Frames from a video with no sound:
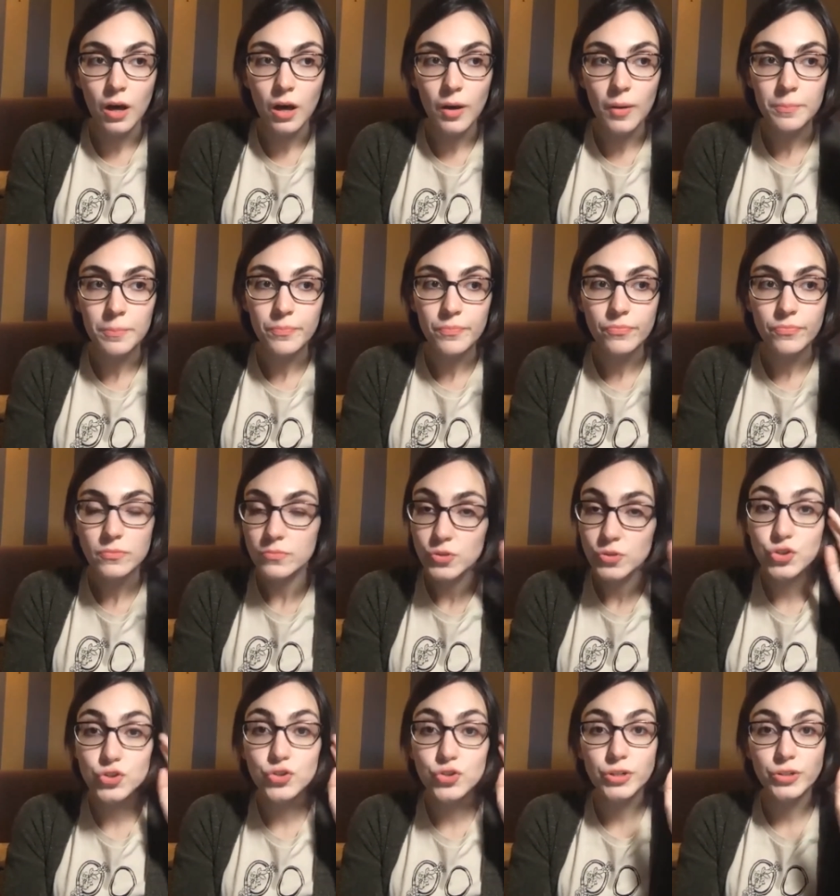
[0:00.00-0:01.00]

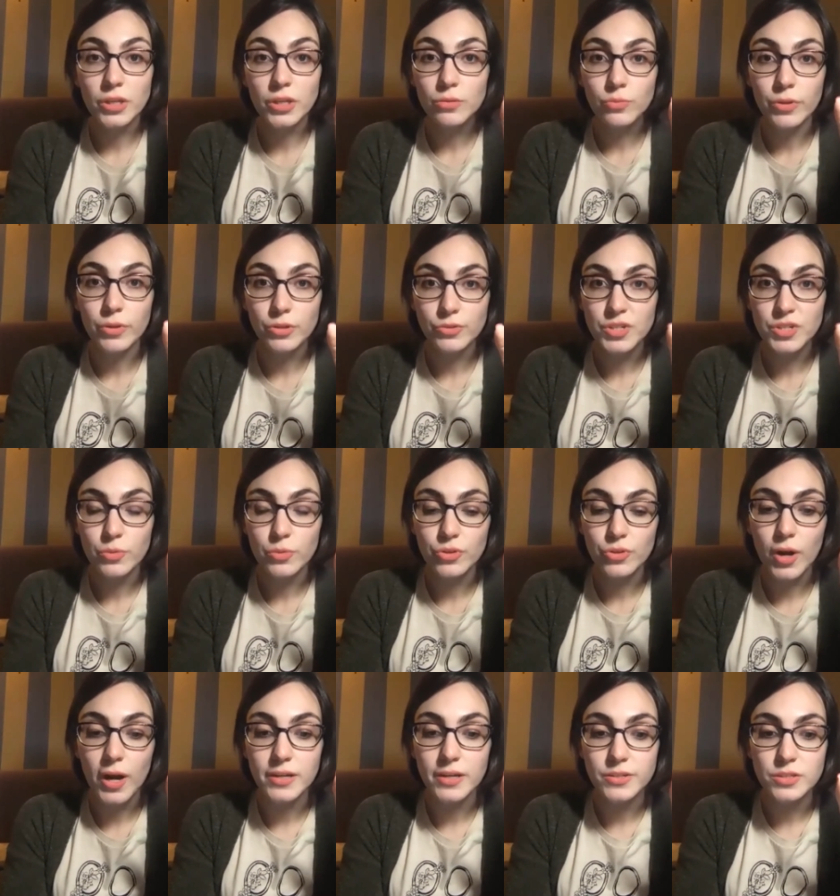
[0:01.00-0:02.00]
strictly what you see with your
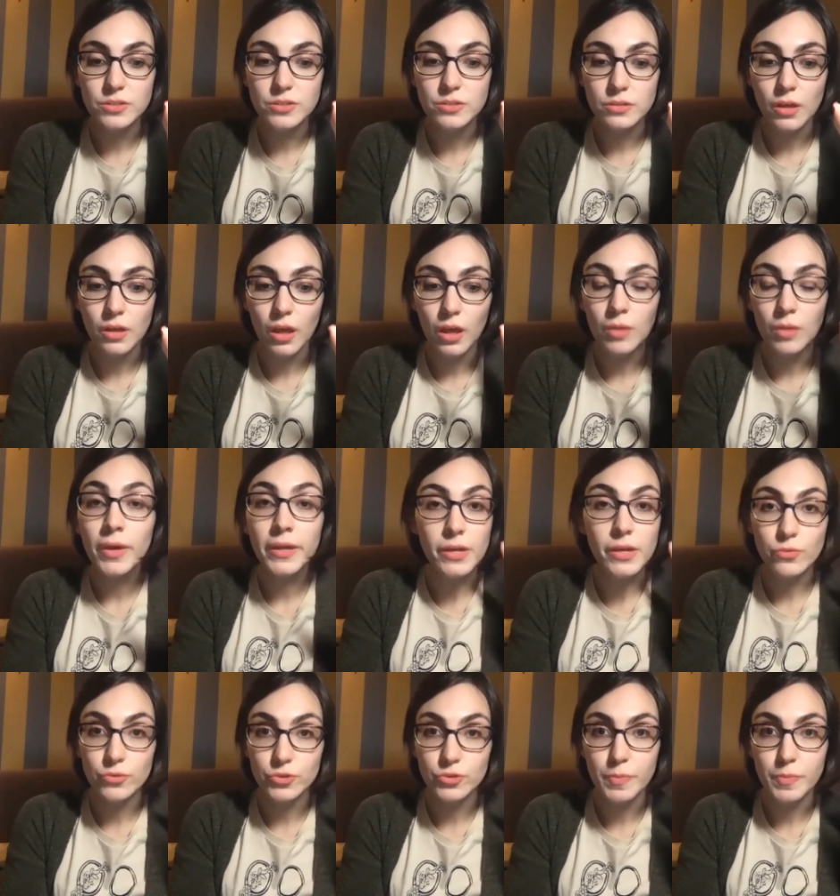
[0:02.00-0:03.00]
eyes in many
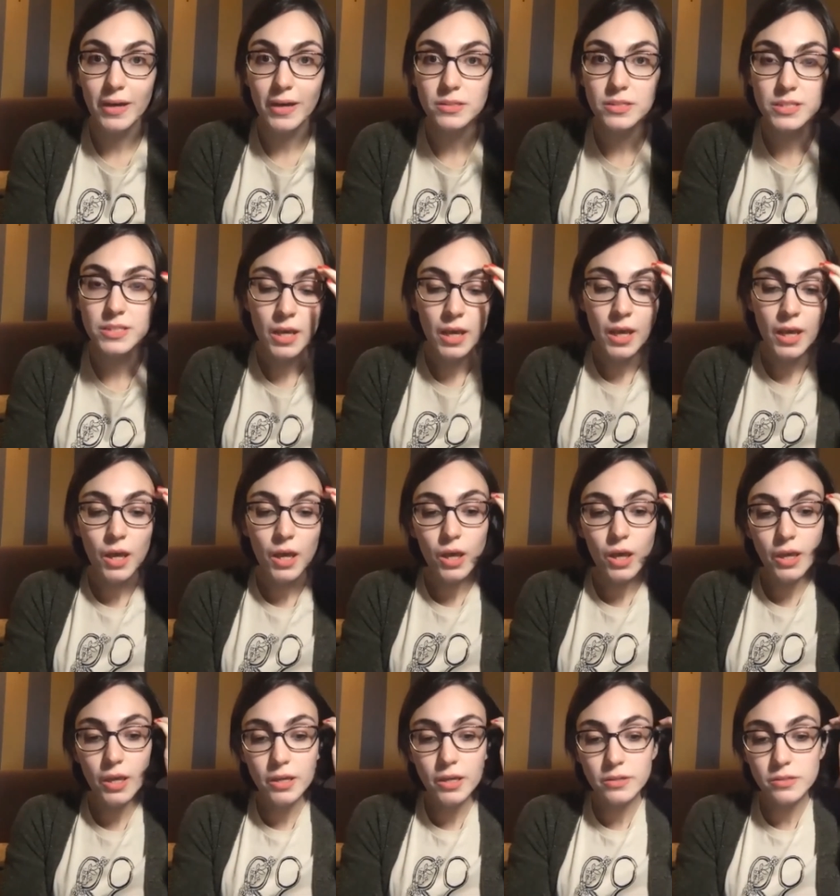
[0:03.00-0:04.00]
respects,
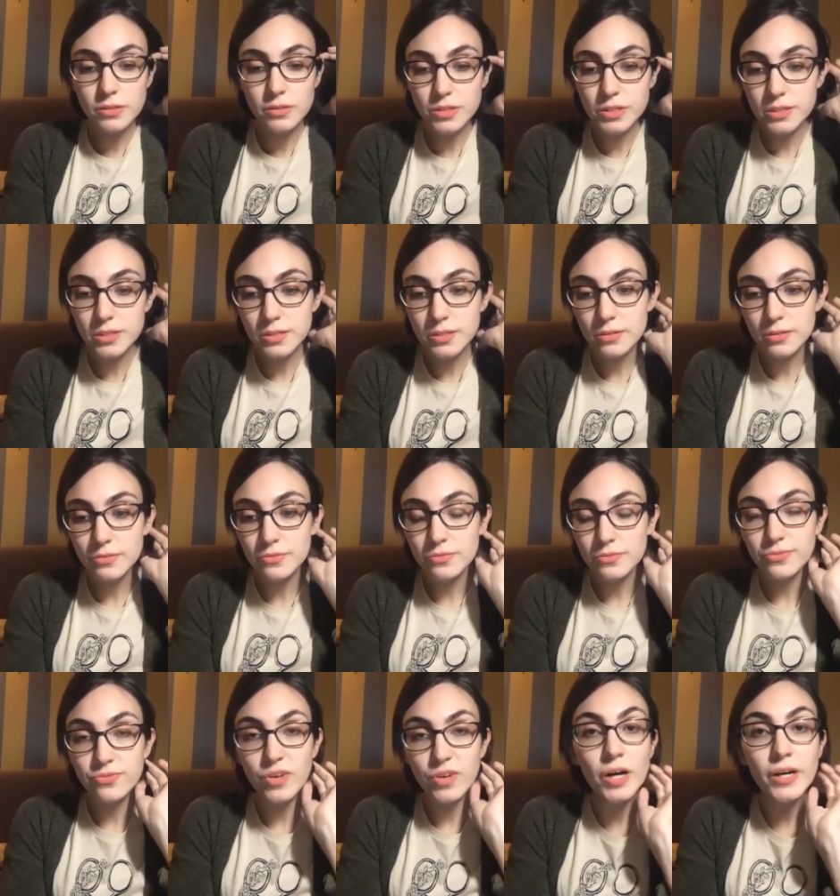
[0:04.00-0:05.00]
is
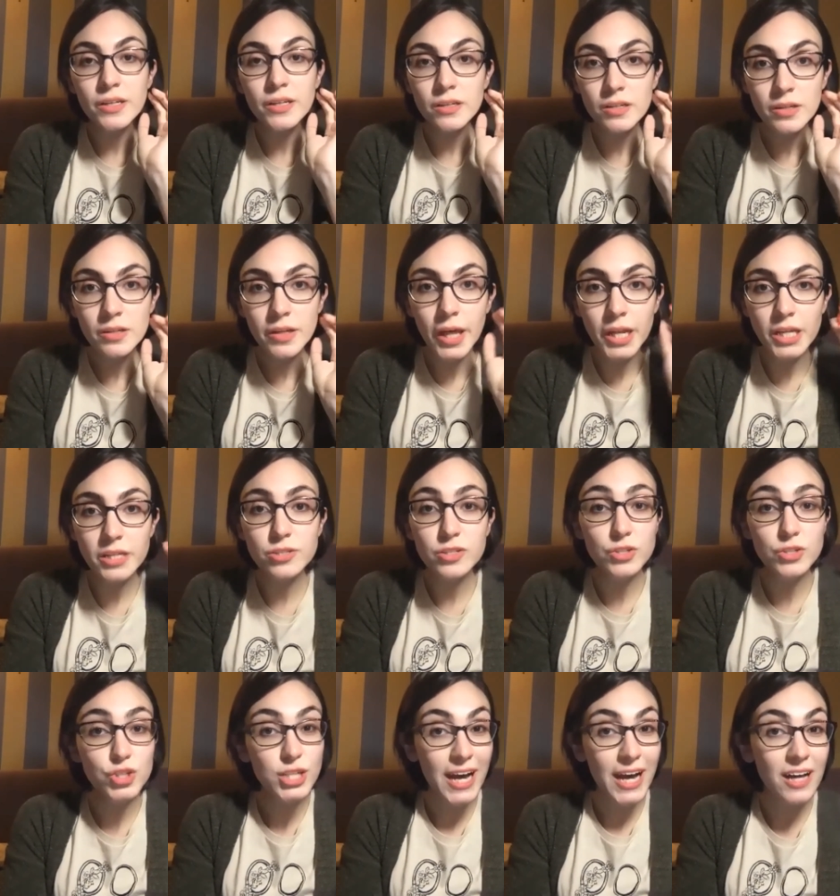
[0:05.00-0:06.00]
fun. And it's a
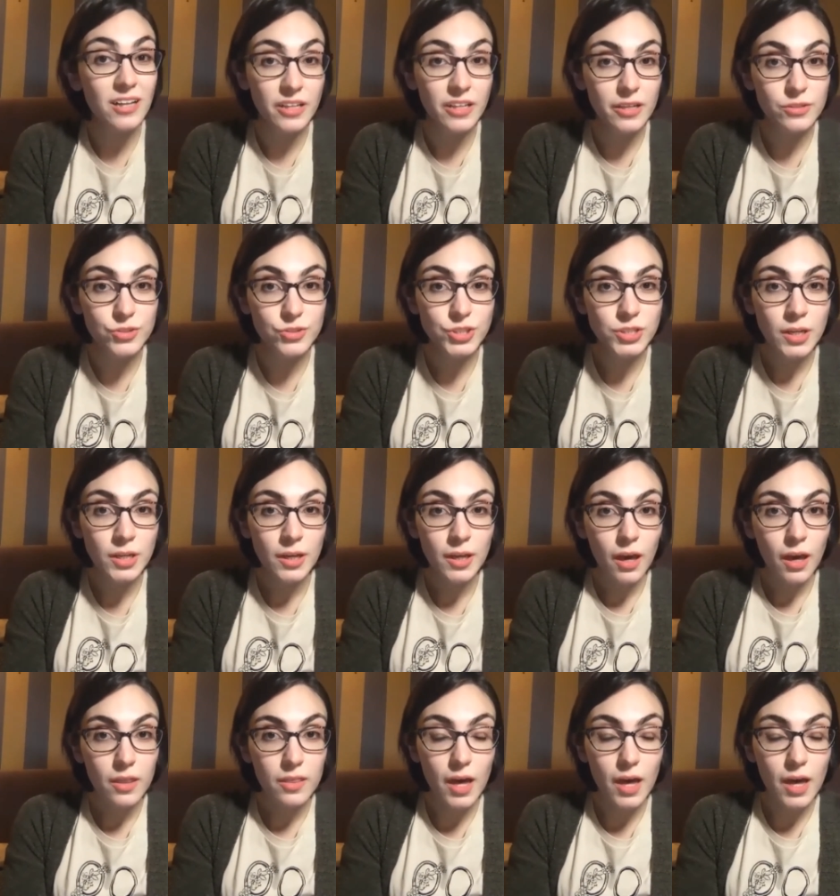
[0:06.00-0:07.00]
challenge
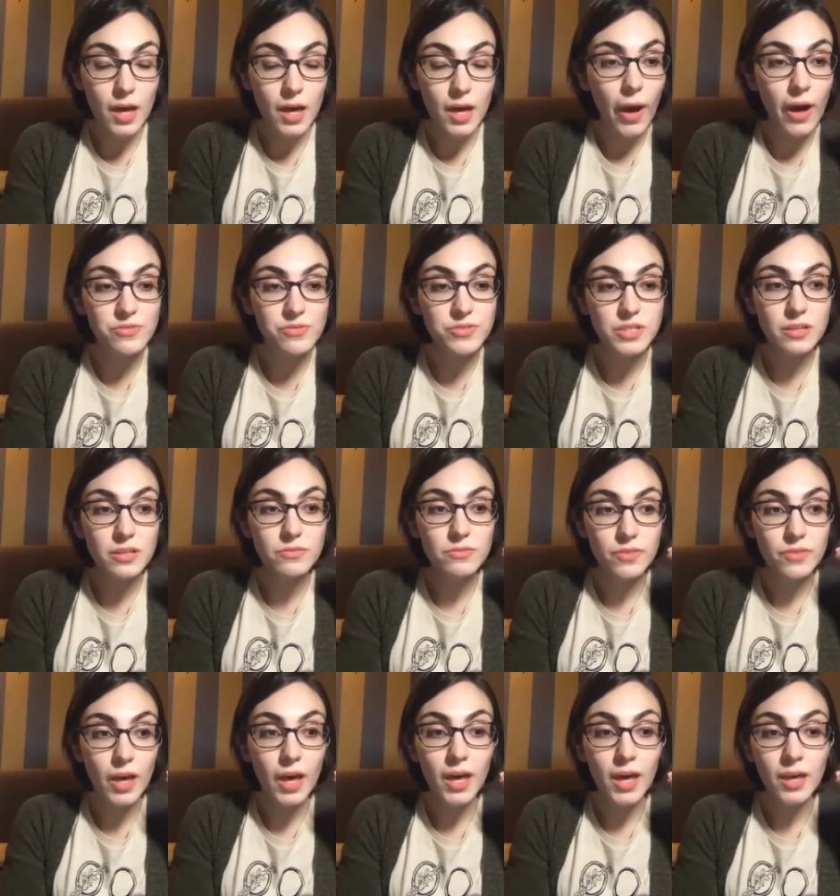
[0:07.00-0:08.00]
that you have to
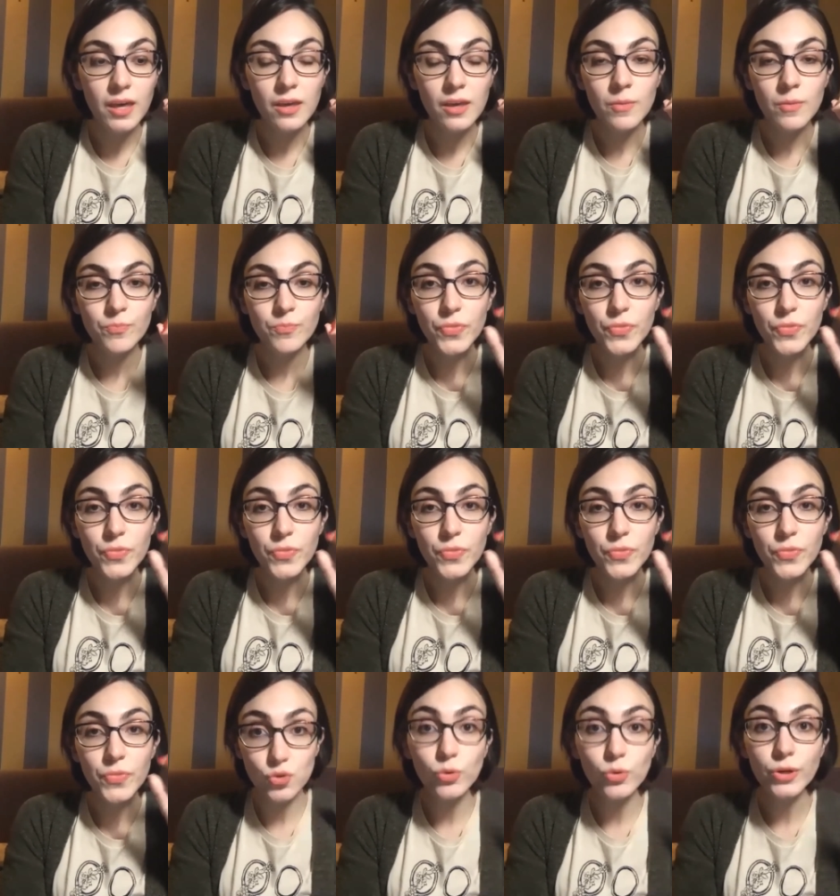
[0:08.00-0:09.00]
convey the
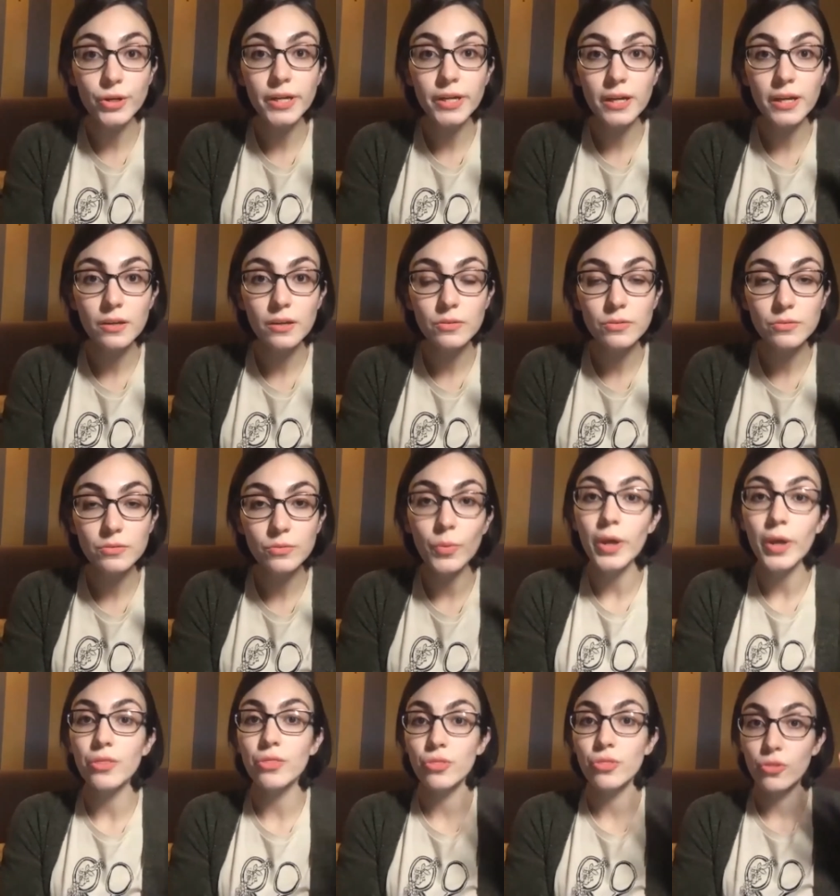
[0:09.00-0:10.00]
story
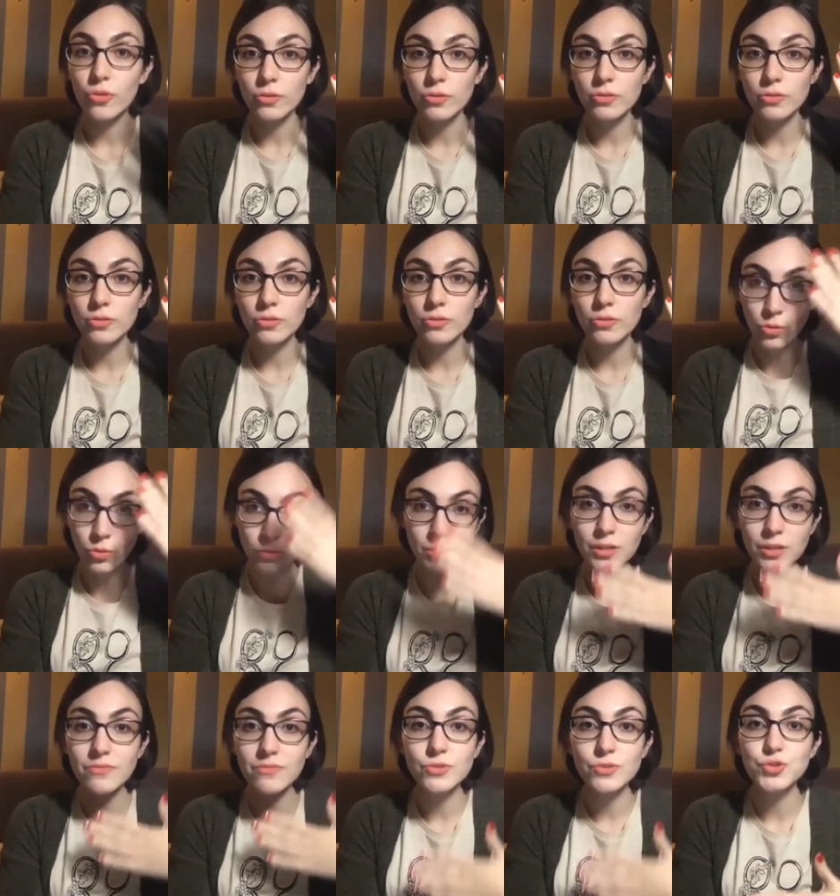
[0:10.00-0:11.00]
with
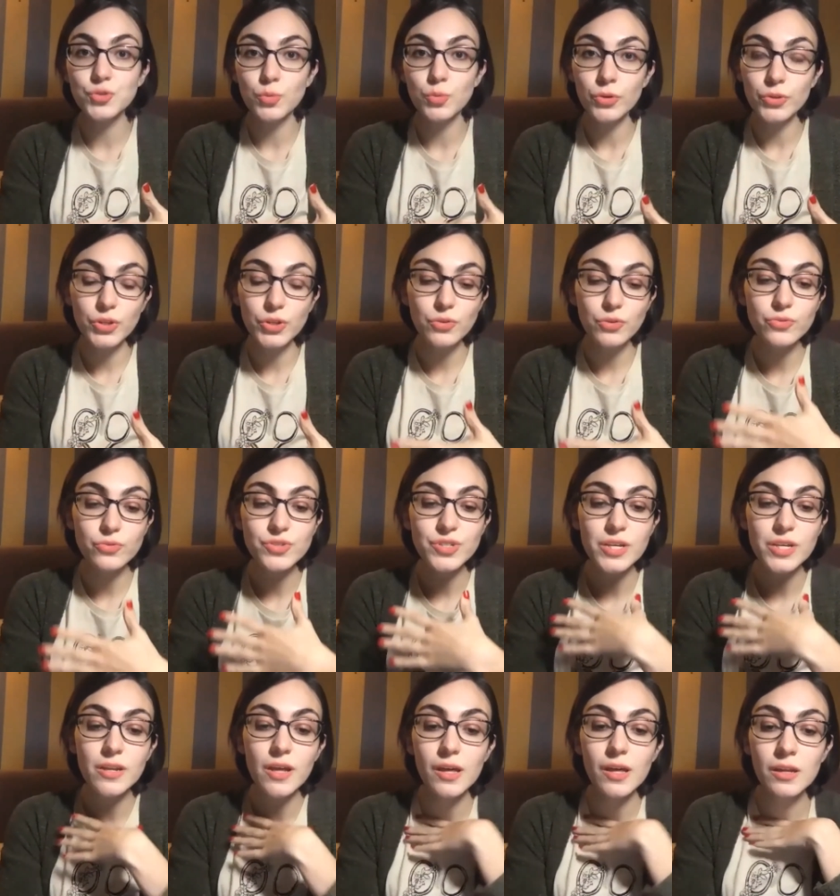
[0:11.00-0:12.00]
only visual cues.
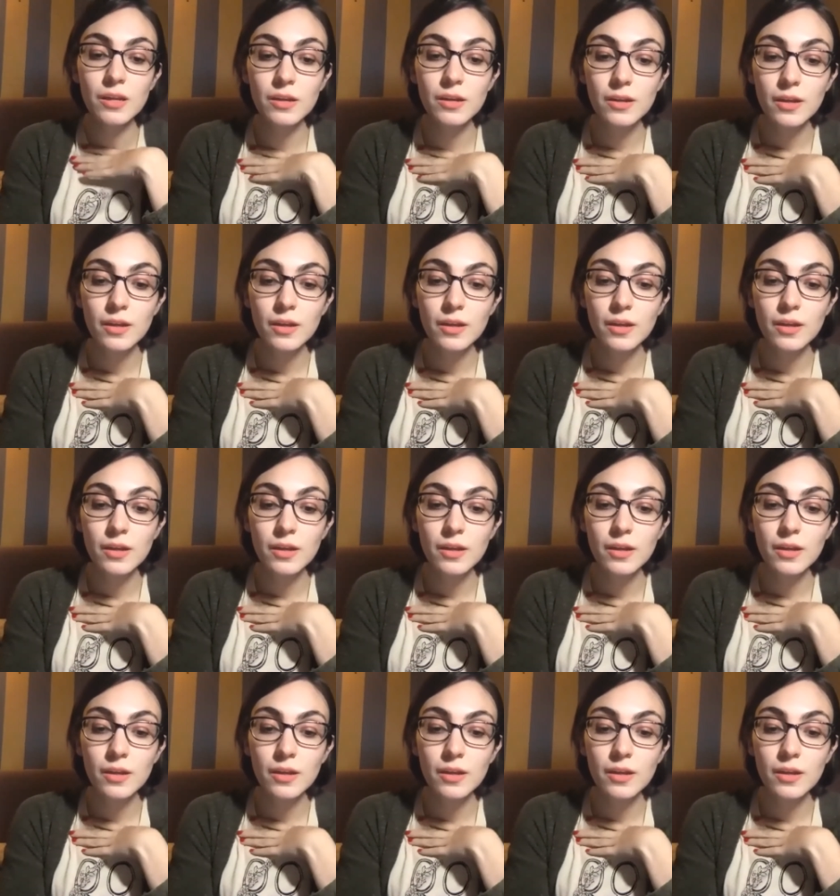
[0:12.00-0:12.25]
And